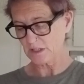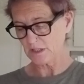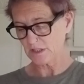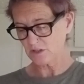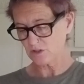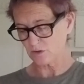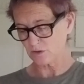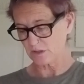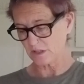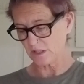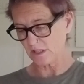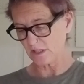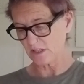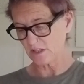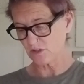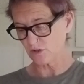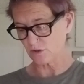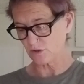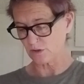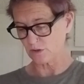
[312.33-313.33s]
it or eat
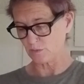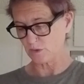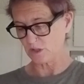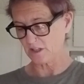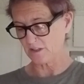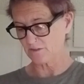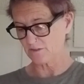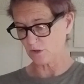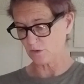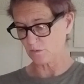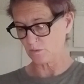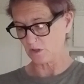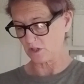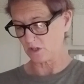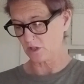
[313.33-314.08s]
it or whatever you want